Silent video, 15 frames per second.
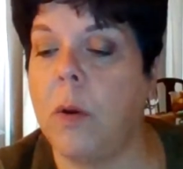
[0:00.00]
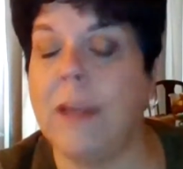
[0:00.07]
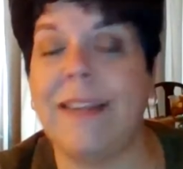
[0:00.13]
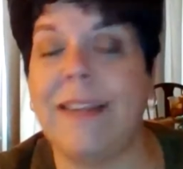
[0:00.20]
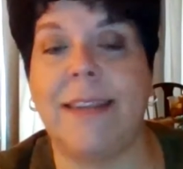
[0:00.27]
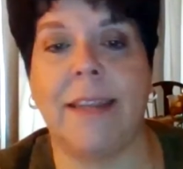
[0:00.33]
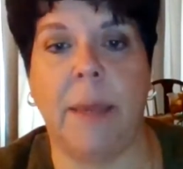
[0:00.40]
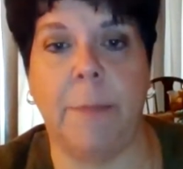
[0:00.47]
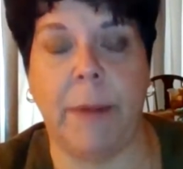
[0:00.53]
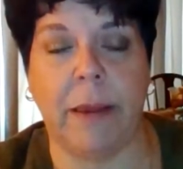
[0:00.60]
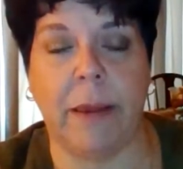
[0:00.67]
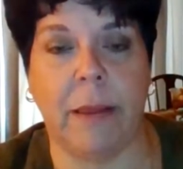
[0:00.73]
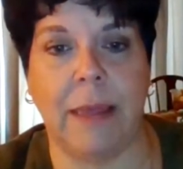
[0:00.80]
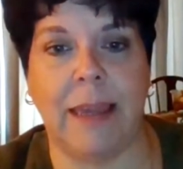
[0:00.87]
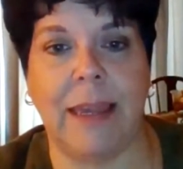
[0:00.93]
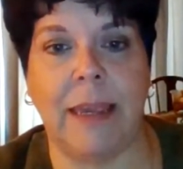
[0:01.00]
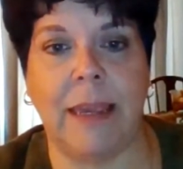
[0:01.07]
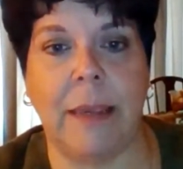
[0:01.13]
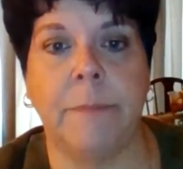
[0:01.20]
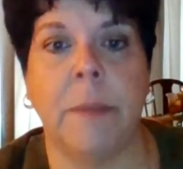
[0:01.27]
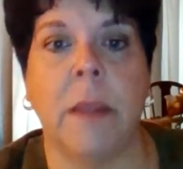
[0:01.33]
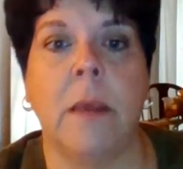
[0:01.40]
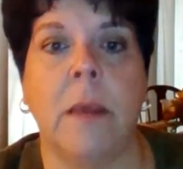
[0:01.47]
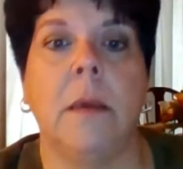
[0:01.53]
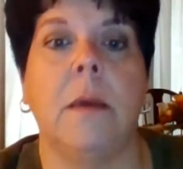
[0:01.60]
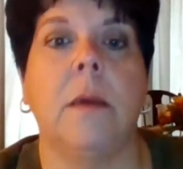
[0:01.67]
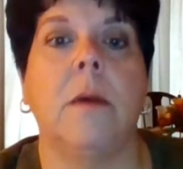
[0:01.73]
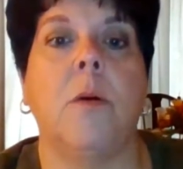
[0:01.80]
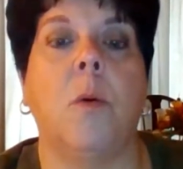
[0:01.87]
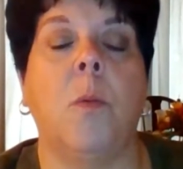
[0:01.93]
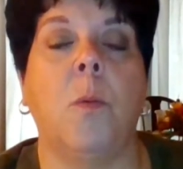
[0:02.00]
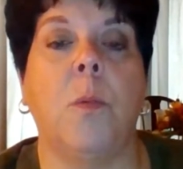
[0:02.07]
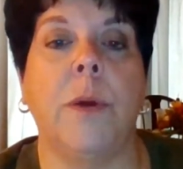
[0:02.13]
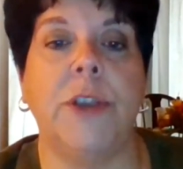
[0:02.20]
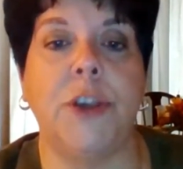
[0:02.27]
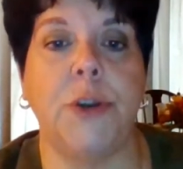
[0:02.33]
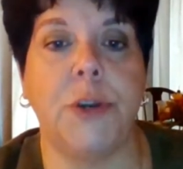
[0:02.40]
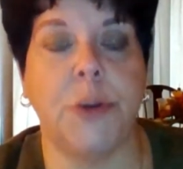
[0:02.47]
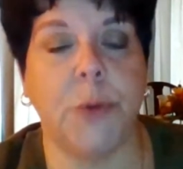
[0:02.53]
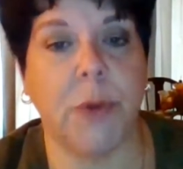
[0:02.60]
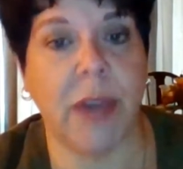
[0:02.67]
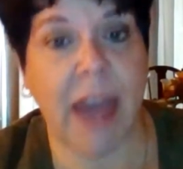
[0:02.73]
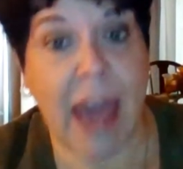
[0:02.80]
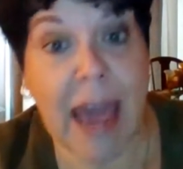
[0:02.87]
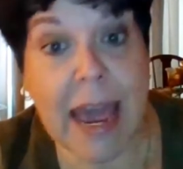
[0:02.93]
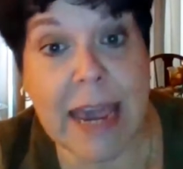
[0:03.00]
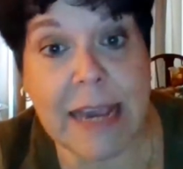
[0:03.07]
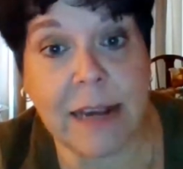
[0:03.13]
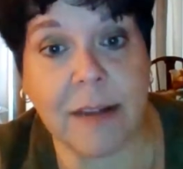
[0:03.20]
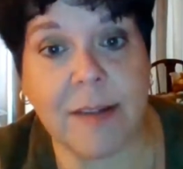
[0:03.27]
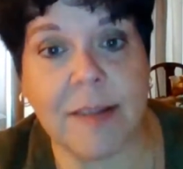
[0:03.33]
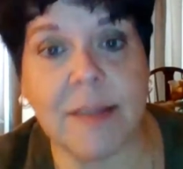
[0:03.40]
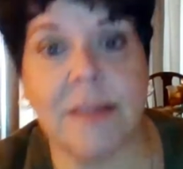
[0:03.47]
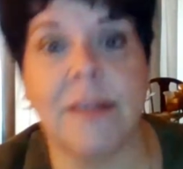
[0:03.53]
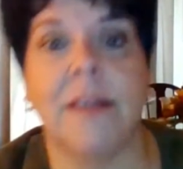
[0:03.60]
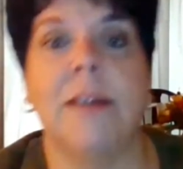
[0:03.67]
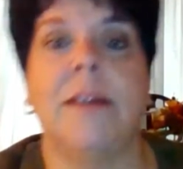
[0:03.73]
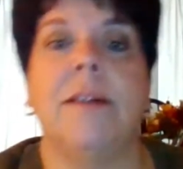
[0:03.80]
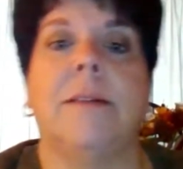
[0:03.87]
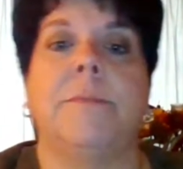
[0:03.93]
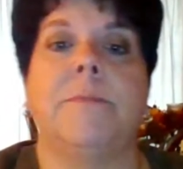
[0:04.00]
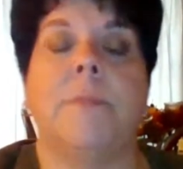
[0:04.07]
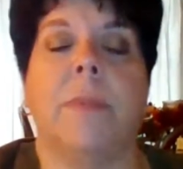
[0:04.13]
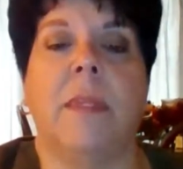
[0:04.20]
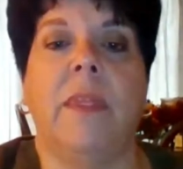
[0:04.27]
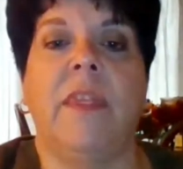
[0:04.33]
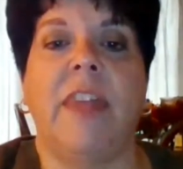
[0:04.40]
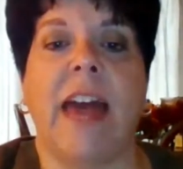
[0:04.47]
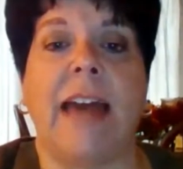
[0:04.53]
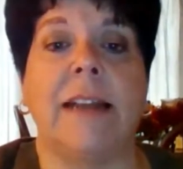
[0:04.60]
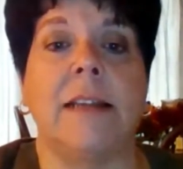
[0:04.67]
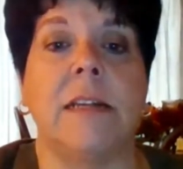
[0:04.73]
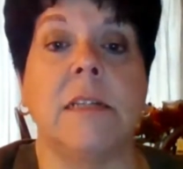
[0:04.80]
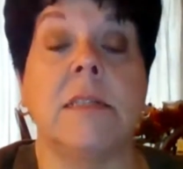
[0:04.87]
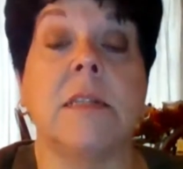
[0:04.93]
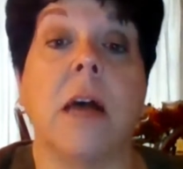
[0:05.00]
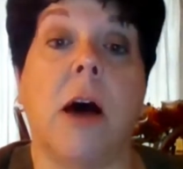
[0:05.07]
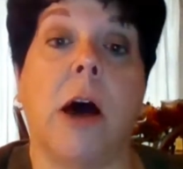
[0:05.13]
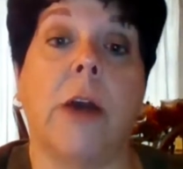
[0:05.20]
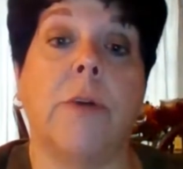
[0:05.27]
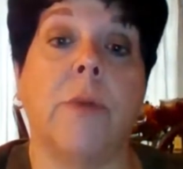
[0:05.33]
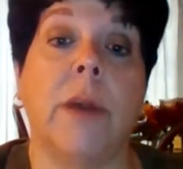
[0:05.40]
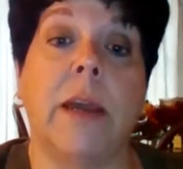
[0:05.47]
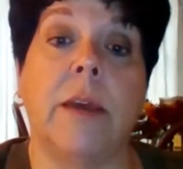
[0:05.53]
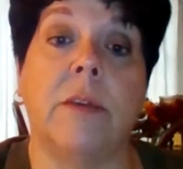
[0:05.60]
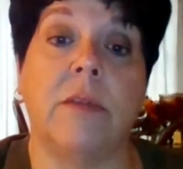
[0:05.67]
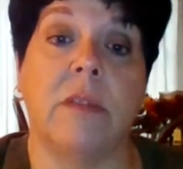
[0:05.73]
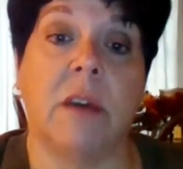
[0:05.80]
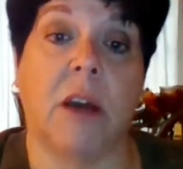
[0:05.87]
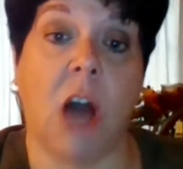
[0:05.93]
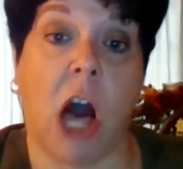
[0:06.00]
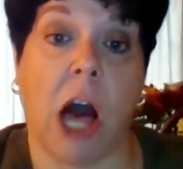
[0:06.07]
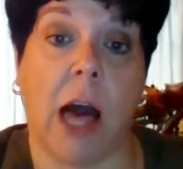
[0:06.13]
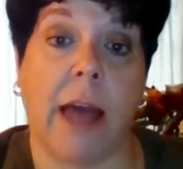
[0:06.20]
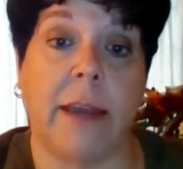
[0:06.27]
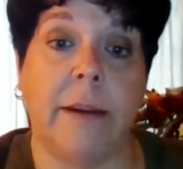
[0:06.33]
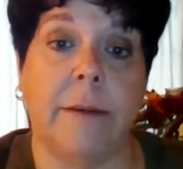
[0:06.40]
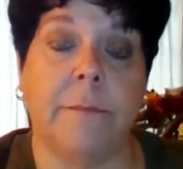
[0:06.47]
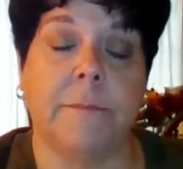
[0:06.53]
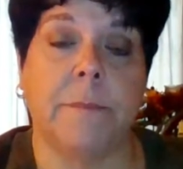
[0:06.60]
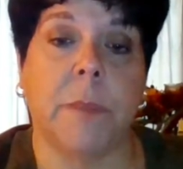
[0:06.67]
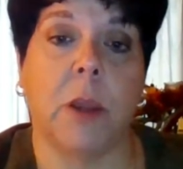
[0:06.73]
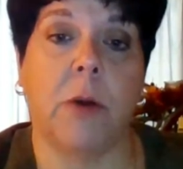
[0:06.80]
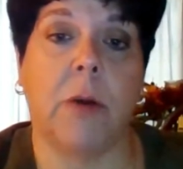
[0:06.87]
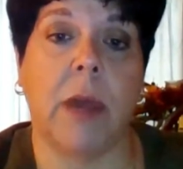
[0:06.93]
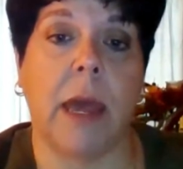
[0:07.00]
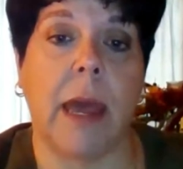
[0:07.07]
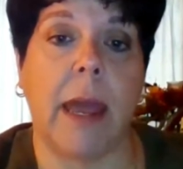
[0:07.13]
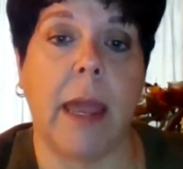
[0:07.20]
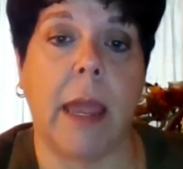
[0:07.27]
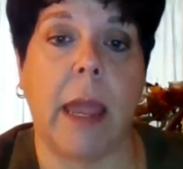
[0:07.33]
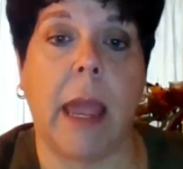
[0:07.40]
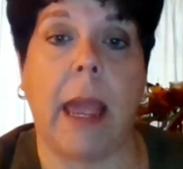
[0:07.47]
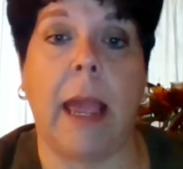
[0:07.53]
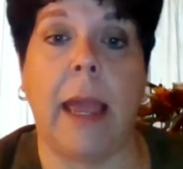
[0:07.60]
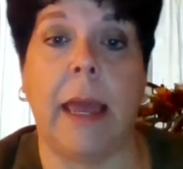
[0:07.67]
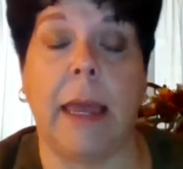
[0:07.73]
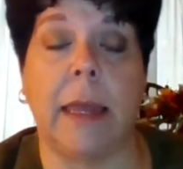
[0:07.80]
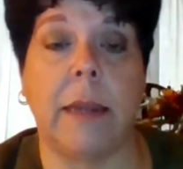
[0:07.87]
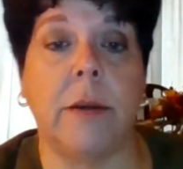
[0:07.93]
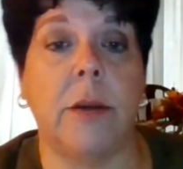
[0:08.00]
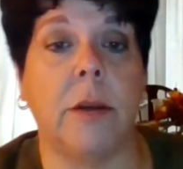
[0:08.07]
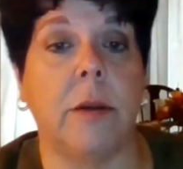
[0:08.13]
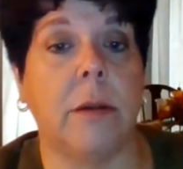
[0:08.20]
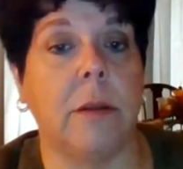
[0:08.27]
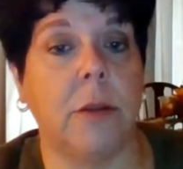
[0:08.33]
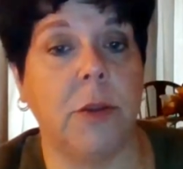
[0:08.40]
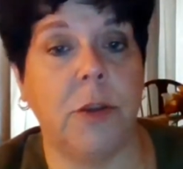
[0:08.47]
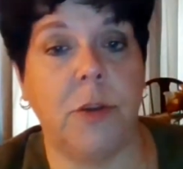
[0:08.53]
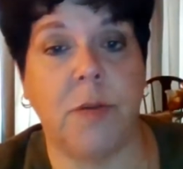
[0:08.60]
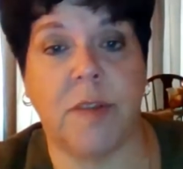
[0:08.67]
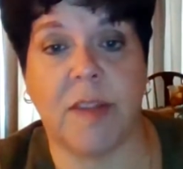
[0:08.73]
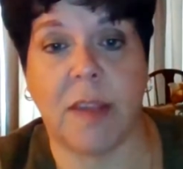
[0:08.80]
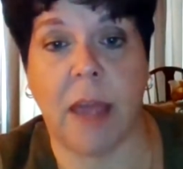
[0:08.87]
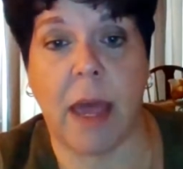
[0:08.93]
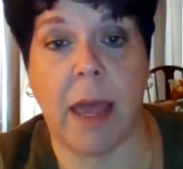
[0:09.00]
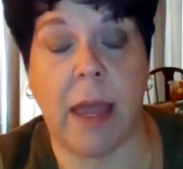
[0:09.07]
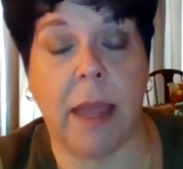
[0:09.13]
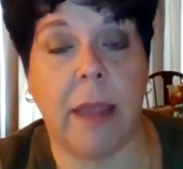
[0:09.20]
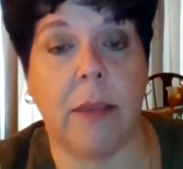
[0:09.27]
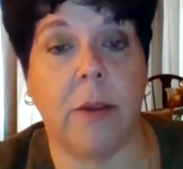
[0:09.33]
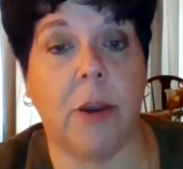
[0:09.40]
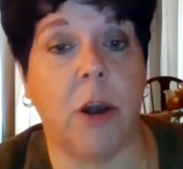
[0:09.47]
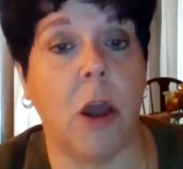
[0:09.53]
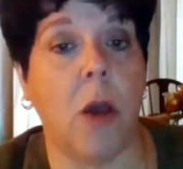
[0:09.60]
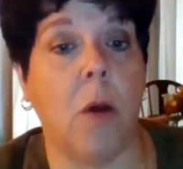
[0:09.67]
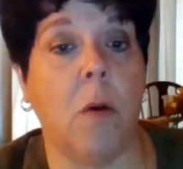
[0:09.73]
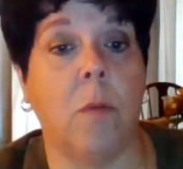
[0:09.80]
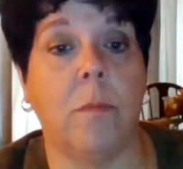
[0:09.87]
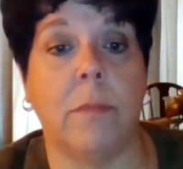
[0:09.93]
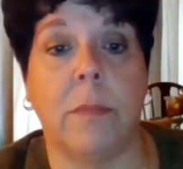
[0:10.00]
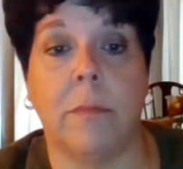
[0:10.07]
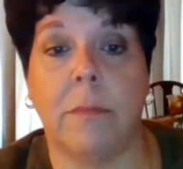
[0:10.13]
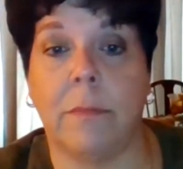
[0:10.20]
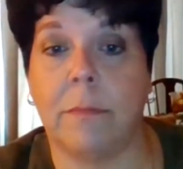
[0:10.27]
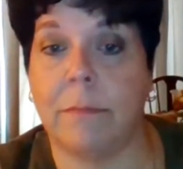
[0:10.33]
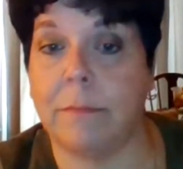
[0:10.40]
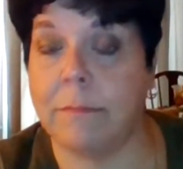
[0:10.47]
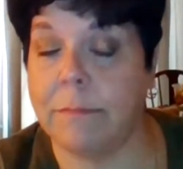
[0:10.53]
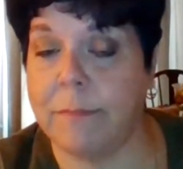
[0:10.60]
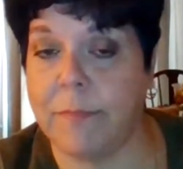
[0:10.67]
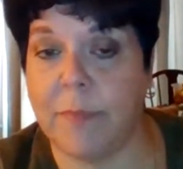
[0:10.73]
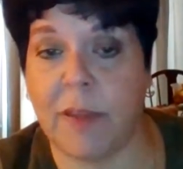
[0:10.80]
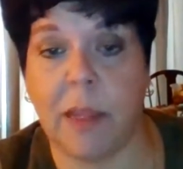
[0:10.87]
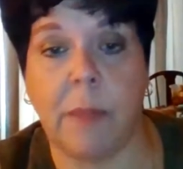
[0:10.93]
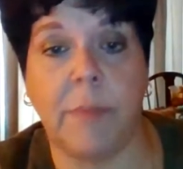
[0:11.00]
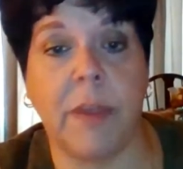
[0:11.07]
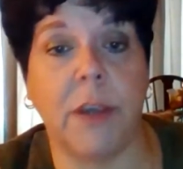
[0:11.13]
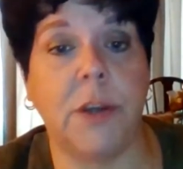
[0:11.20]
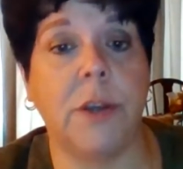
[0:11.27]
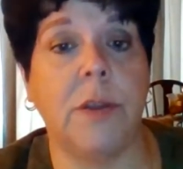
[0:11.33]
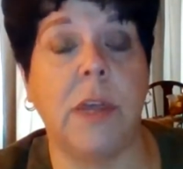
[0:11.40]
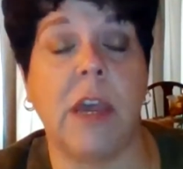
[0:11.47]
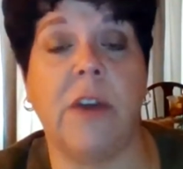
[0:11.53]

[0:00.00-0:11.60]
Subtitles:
typically when you do cakes, that is honoring the God, okay? And you say, something to the